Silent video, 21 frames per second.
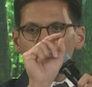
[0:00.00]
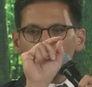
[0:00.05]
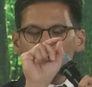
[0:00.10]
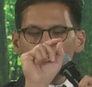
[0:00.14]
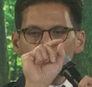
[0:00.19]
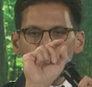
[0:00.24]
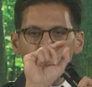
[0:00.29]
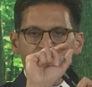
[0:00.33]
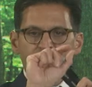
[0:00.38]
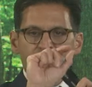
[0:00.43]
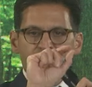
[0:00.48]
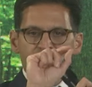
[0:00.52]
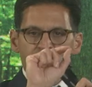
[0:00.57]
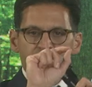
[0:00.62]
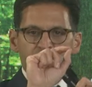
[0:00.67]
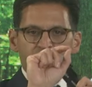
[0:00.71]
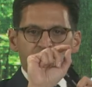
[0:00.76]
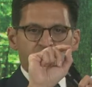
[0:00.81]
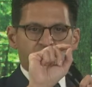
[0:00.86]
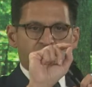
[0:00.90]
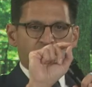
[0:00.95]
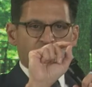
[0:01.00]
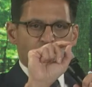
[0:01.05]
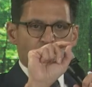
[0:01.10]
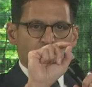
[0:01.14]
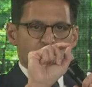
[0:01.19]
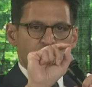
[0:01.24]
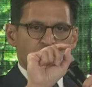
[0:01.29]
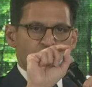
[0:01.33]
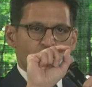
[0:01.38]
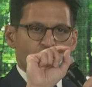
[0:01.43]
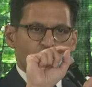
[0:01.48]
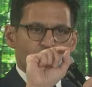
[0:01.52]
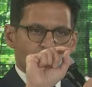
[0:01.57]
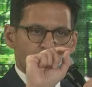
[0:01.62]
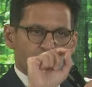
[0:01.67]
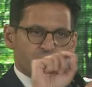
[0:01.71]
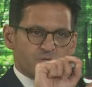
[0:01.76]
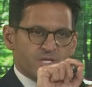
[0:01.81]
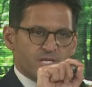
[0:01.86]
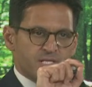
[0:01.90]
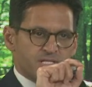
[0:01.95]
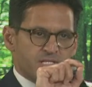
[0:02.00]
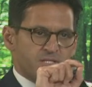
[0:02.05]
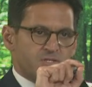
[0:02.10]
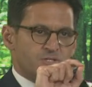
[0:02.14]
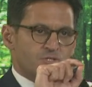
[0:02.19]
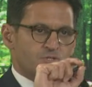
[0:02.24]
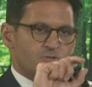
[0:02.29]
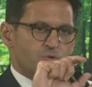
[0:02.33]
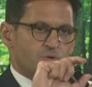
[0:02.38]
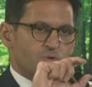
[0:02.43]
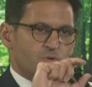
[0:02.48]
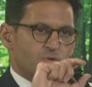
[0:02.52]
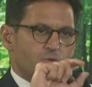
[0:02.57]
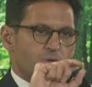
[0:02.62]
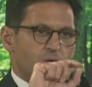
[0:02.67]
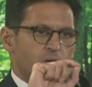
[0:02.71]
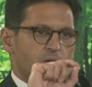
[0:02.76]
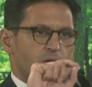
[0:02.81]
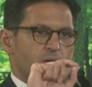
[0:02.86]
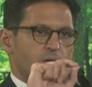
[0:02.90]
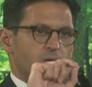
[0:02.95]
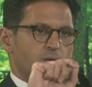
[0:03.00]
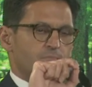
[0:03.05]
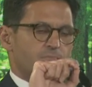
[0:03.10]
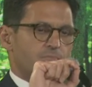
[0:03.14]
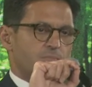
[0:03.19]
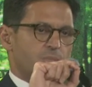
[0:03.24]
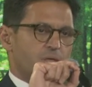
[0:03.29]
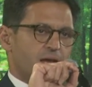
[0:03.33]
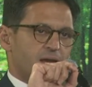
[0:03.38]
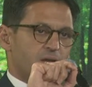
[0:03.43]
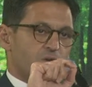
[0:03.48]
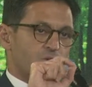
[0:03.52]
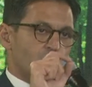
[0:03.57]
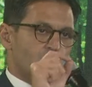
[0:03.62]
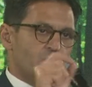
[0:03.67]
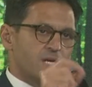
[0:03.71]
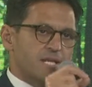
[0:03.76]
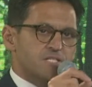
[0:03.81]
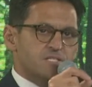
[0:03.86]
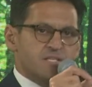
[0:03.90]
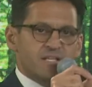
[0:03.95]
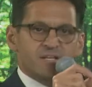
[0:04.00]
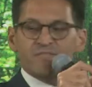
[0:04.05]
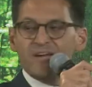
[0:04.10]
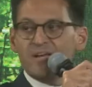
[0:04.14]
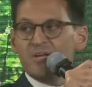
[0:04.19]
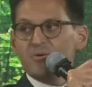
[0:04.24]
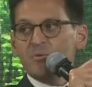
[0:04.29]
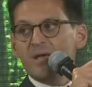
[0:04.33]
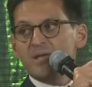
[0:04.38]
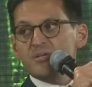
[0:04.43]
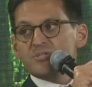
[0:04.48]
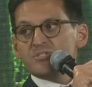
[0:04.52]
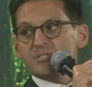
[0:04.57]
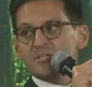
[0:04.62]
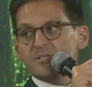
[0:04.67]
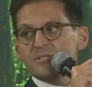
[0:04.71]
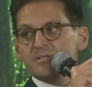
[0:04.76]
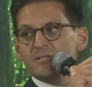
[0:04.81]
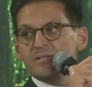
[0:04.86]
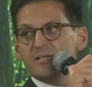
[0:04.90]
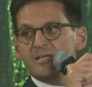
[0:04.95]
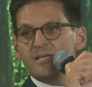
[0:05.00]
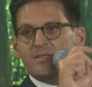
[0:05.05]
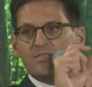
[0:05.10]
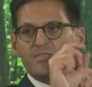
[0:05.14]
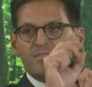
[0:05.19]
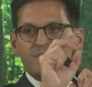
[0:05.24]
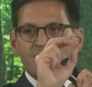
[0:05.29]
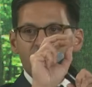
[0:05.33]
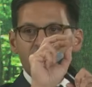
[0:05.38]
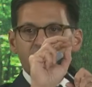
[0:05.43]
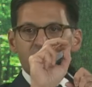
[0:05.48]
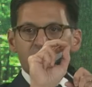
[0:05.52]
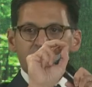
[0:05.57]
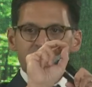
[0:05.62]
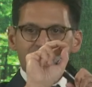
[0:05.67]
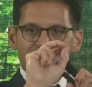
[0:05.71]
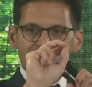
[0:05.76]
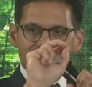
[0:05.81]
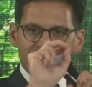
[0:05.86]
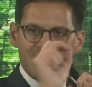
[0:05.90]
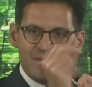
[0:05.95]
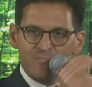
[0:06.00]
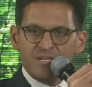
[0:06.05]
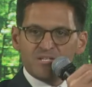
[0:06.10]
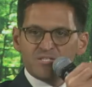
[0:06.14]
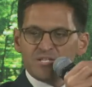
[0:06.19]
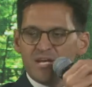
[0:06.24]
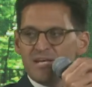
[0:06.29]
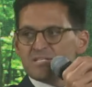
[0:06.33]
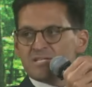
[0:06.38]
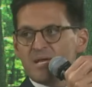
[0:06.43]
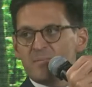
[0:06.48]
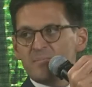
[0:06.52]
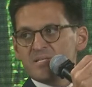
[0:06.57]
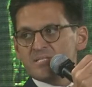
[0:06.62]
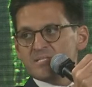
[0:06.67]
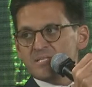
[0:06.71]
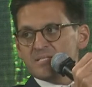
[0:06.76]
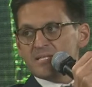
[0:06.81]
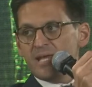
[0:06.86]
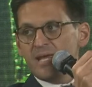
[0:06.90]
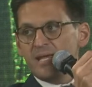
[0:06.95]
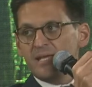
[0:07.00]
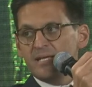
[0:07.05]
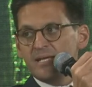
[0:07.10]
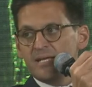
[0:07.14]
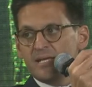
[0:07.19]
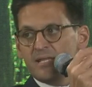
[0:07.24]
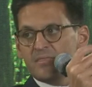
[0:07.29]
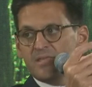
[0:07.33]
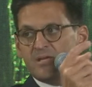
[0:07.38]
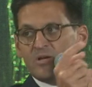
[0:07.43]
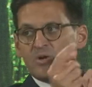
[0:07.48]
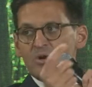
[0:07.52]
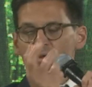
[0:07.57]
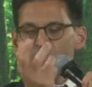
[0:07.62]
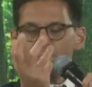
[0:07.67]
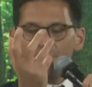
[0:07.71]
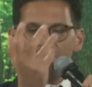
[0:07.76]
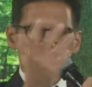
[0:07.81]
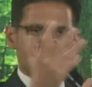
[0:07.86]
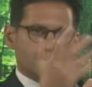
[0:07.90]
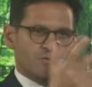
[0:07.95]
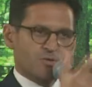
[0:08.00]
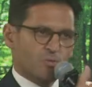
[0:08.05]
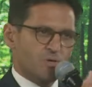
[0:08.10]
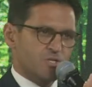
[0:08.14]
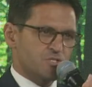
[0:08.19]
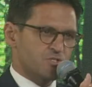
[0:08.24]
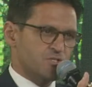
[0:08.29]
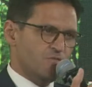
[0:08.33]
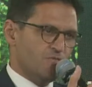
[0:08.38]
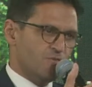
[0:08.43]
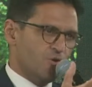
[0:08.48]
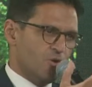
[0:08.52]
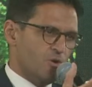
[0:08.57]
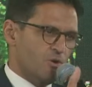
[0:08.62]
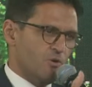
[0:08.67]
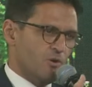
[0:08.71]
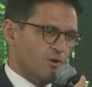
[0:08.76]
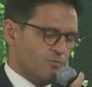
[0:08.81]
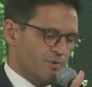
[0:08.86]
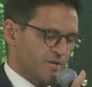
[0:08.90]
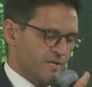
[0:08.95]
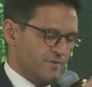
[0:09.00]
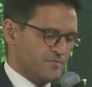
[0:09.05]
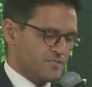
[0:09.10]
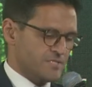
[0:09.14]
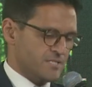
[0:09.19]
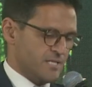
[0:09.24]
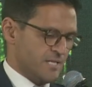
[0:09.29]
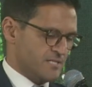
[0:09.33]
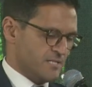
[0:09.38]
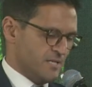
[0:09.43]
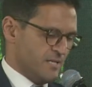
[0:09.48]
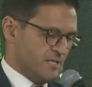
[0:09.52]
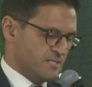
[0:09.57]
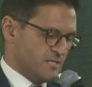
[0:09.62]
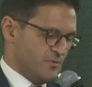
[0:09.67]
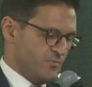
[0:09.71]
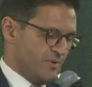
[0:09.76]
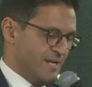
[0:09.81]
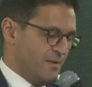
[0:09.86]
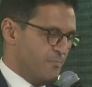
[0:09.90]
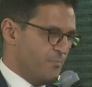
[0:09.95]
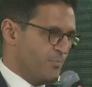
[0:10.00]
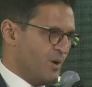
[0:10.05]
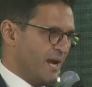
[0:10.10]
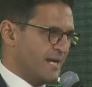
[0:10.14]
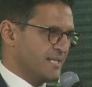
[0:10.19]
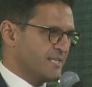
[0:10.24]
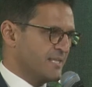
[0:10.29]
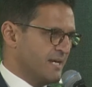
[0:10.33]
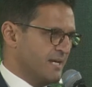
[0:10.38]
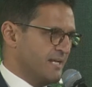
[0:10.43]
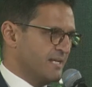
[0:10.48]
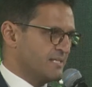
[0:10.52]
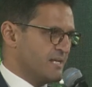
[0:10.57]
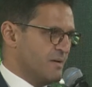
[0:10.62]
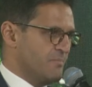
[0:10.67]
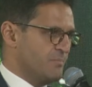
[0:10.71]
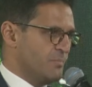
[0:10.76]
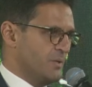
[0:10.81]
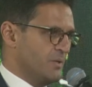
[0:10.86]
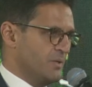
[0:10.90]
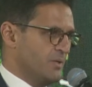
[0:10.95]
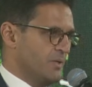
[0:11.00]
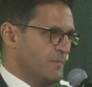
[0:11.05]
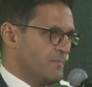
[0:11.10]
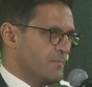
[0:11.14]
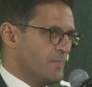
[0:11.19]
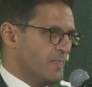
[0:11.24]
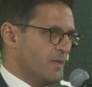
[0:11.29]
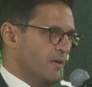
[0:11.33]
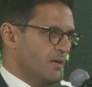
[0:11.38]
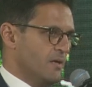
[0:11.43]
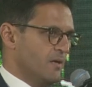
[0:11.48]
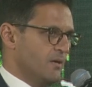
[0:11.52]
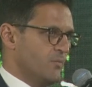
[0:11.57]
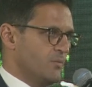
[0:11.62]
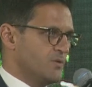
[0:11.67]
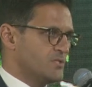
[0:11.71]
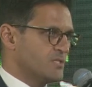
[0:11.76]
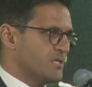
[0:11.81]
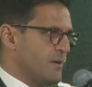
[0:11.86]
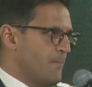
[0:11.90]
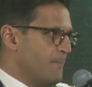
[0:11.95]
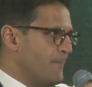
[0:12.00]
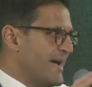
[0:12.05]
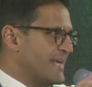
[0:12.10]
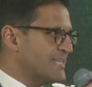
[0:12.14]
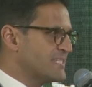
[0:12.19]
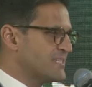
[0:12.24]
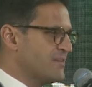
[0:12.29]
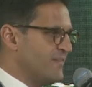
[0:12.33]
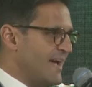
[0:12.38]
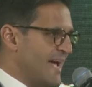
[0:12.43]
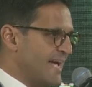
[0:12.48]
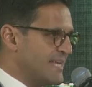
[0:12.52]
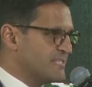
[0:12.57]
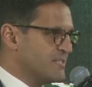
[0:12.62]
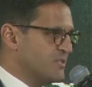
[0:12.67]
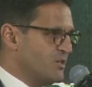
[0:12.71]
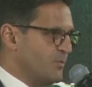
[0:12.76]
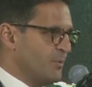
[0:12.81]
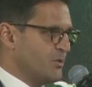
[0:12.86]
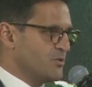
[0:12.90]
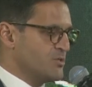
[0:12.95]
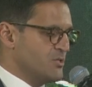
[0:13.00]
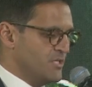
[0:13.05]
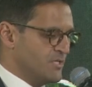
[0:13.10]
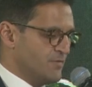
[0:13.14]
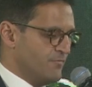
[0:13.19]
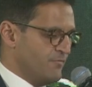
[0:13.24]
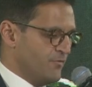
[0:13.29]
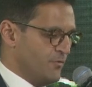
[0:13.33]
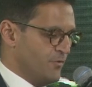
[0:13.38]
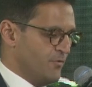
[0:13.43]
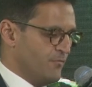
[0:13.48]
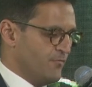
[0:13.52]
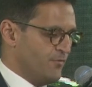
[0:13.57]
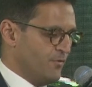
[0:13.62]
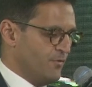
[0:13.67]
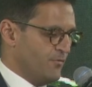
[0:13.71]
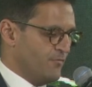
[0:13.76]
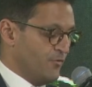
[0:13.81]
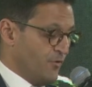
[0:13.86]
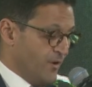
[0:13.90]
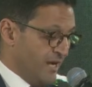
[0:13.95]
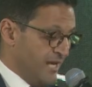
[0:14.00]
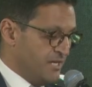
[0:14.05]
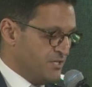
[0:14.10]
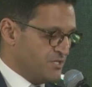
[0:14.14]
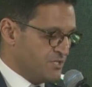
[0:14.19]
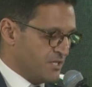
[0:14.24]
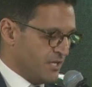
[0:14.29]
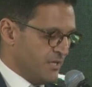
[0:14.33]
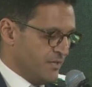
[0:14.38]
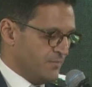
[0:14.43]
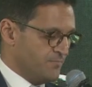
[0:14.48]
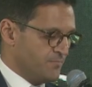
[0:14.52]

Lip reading: when we find those opportunities to acknowledge that valuation, then systemic change happens at scale. And I think going back to the question of coral reefs as a really practical example, which is a massive asset opportunity for Asia,